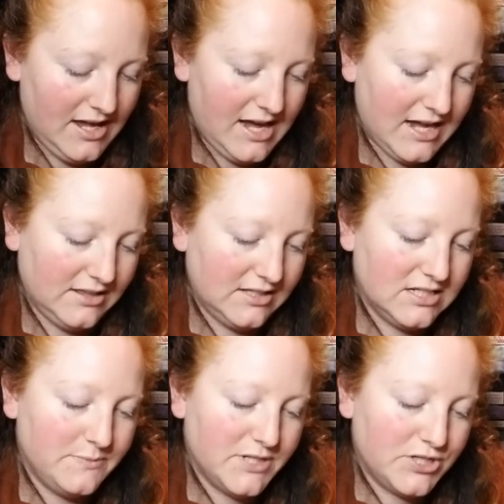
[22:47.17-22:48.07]

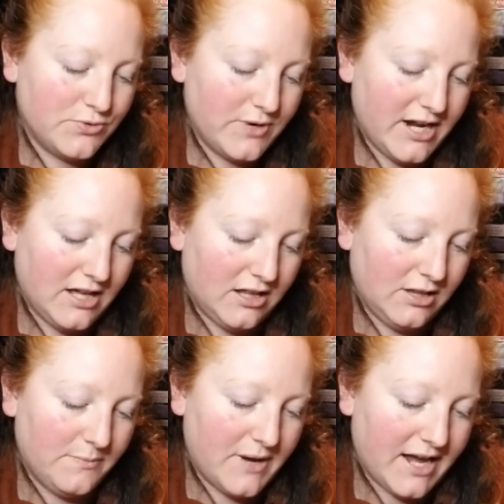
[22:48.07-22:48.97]
Highland
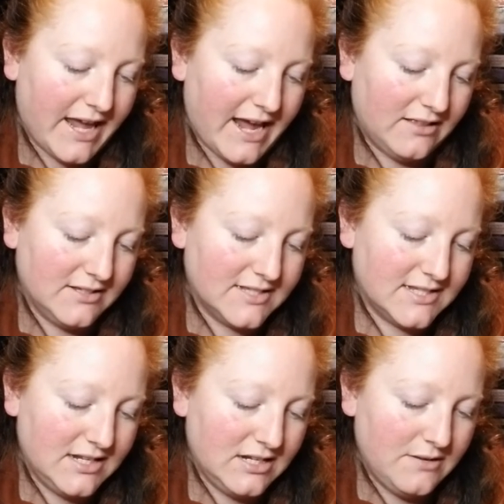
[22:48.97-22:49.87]
Betrayal by
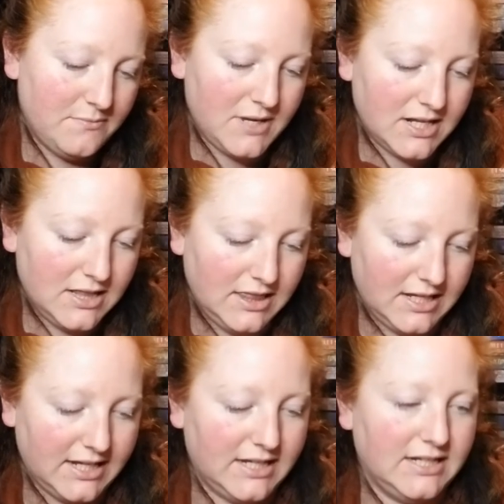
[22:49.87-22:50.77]
Allison
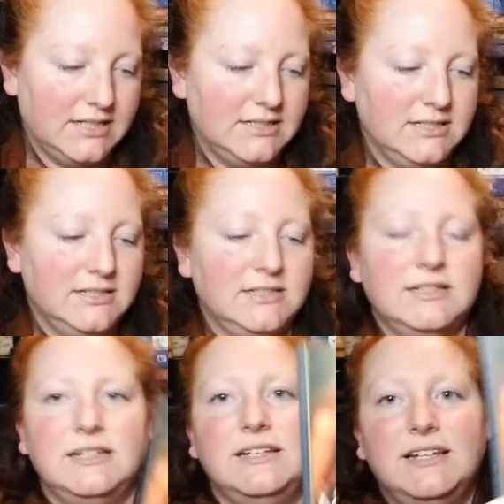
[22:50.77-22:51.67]
McLean.
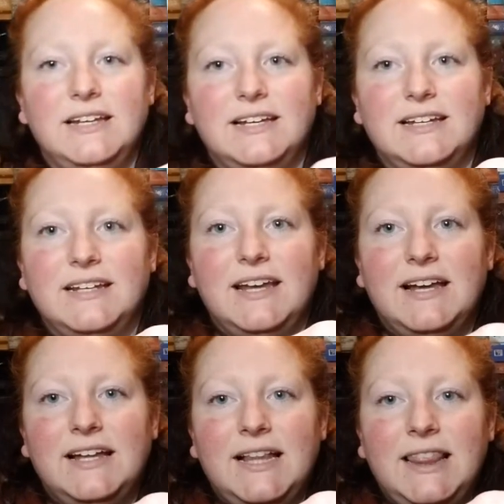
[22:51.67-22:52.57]
And
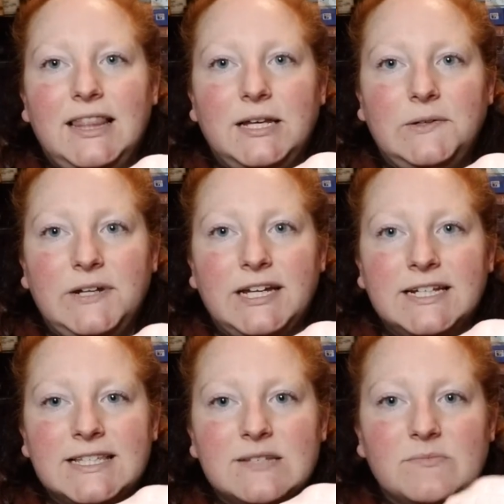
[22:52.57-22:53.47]
Hello,
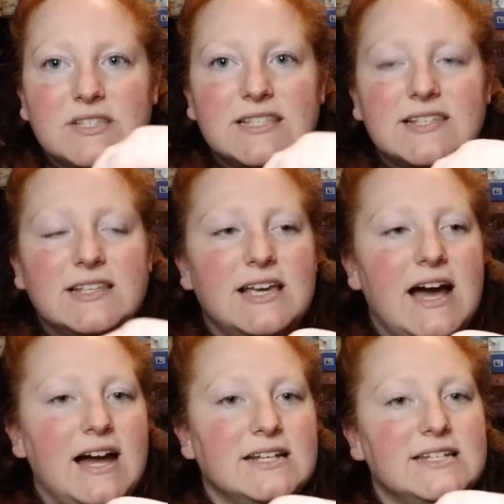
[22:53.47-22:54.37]
Handsome
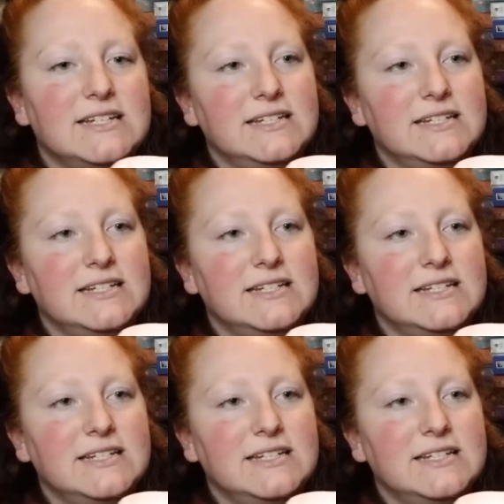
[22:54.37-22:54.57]
Scott.